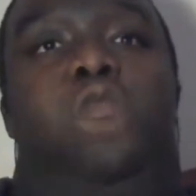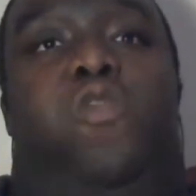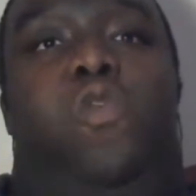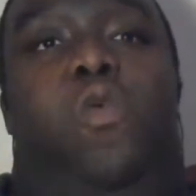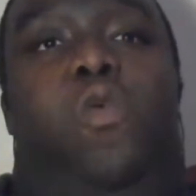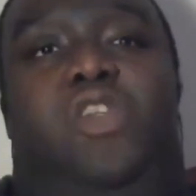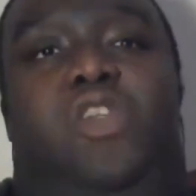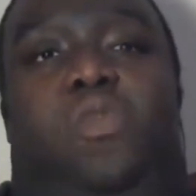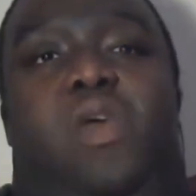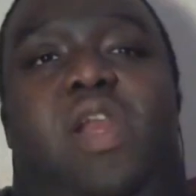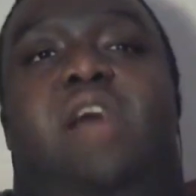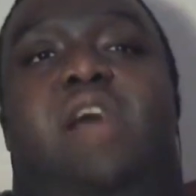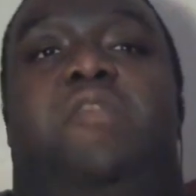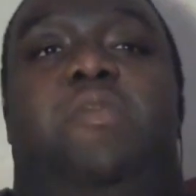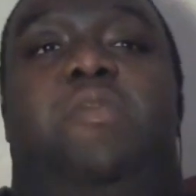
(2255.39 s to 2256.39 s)
a
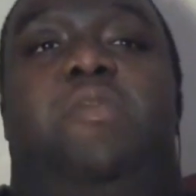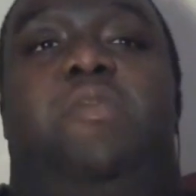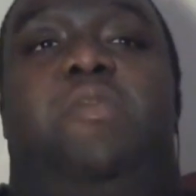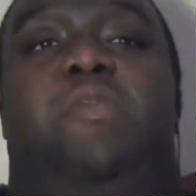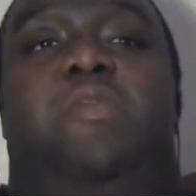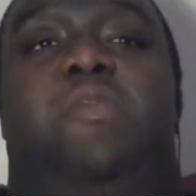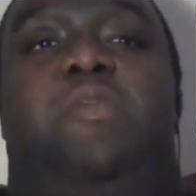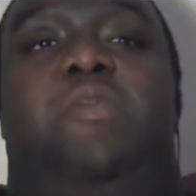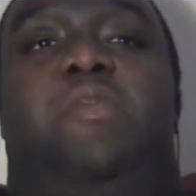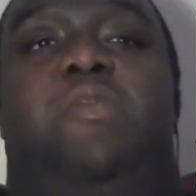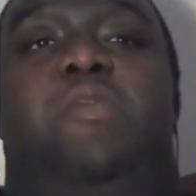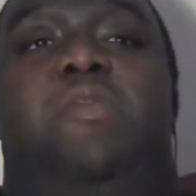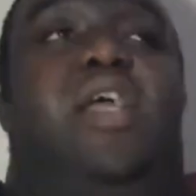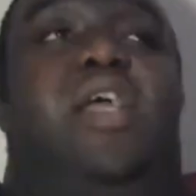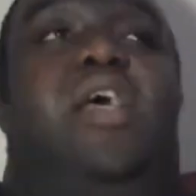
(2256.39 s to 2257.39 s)
hopeful 1 to 11,
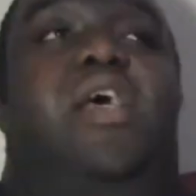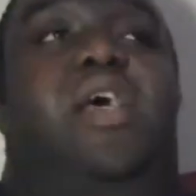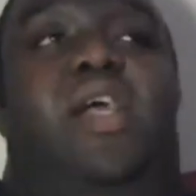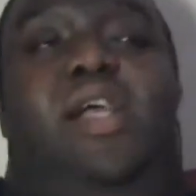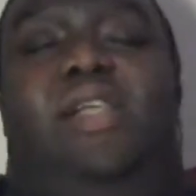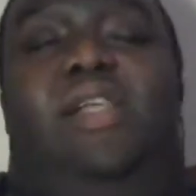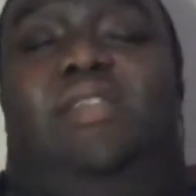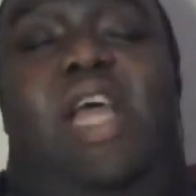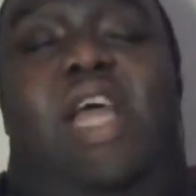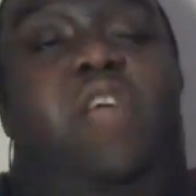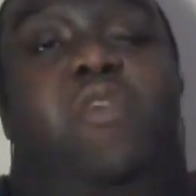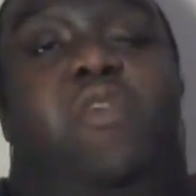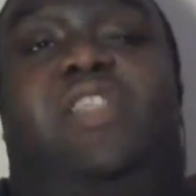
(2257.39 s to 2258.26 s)
because I always say